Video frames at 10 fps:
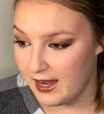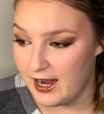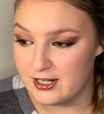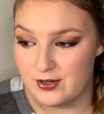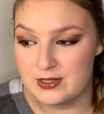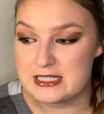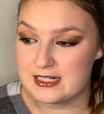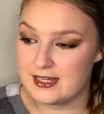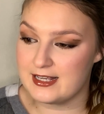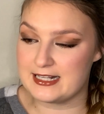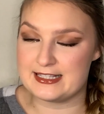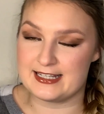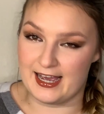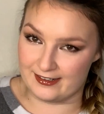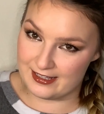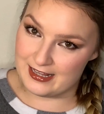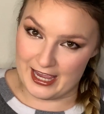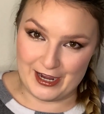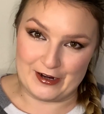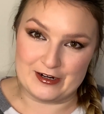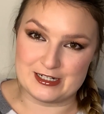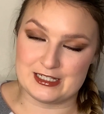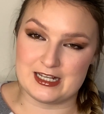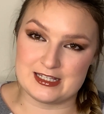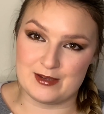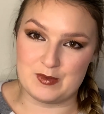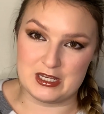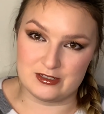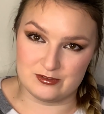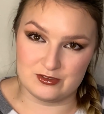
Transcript: I know it's not exactly like hers because I mean,